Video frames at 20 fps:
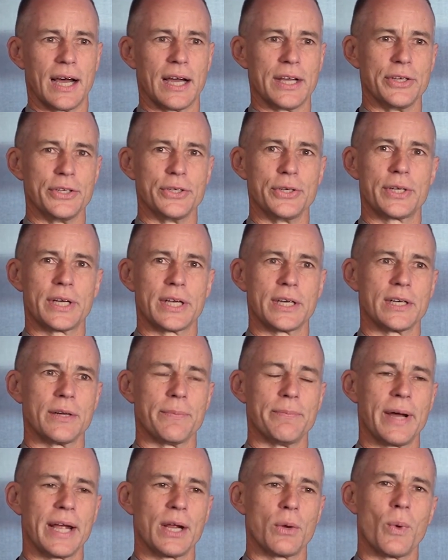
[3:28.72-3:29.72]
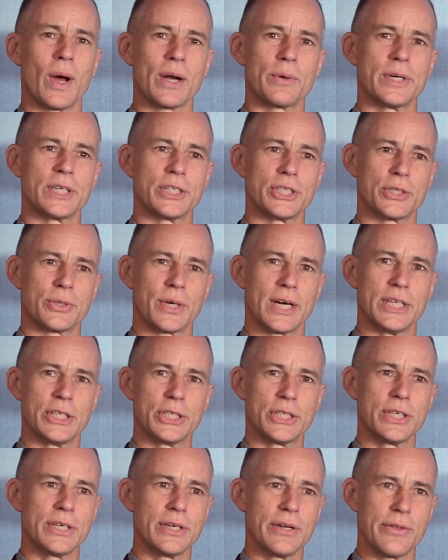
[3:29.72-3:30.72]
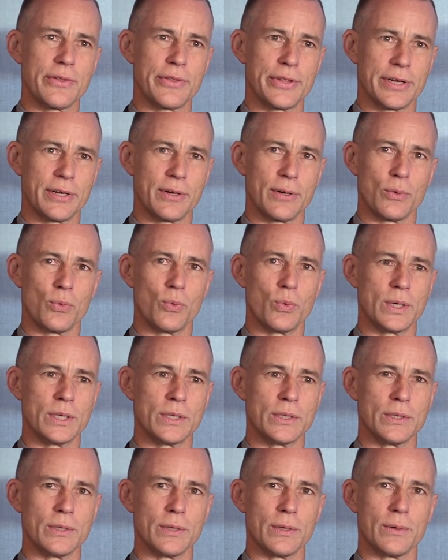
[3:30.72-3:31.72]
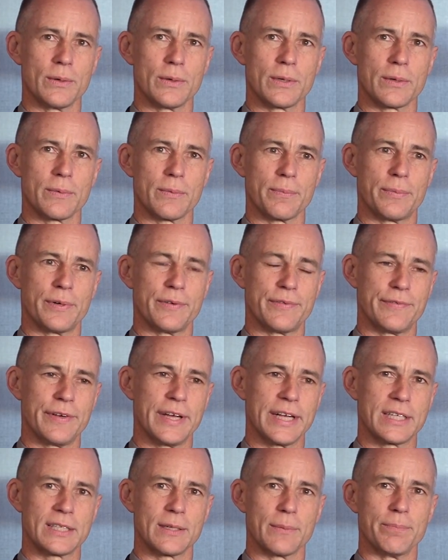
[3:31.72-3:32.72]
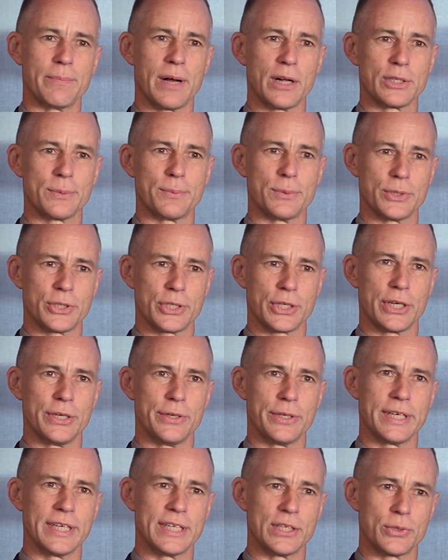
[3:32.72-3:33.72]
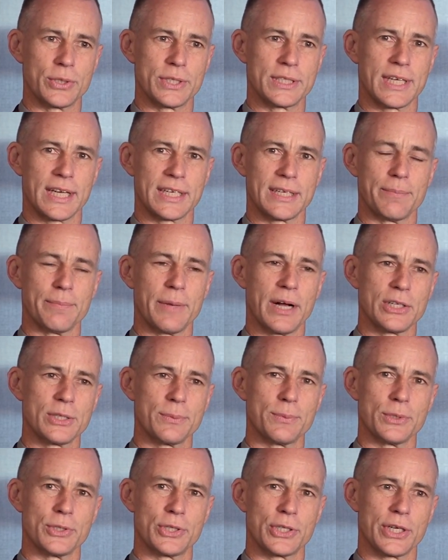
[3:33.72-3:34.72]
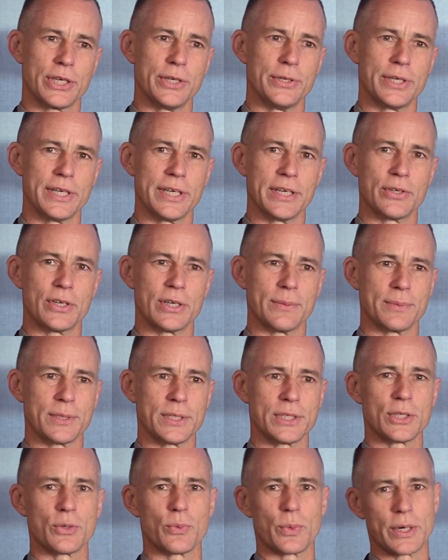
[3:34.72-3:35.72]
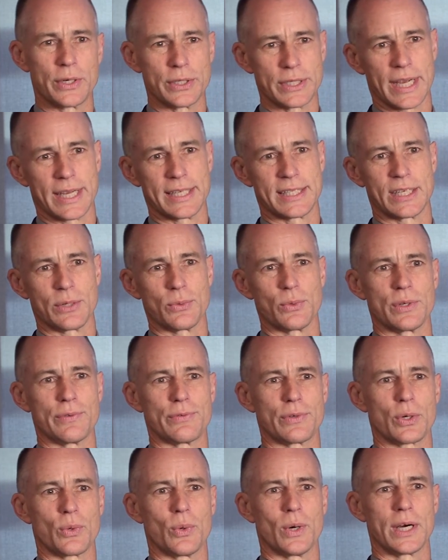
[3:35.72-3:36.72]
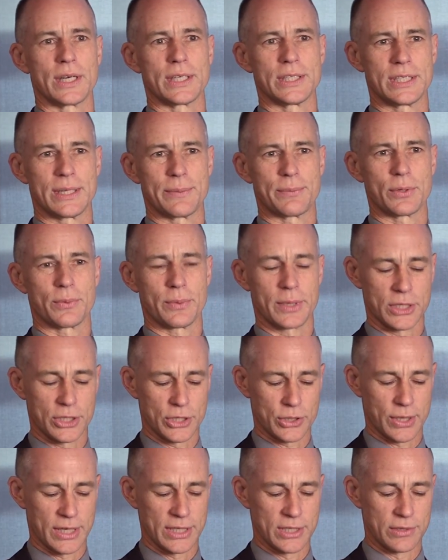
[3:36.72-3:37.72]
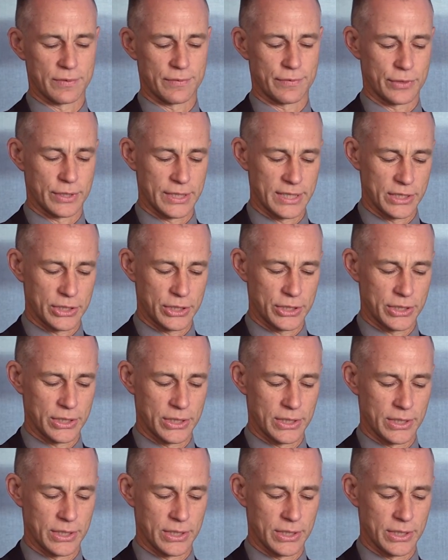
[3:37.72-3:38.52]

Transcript: You can make one registration that will perfect multiple security interests under multiple security agreements, whereas ASIC would have required a separate registration for each.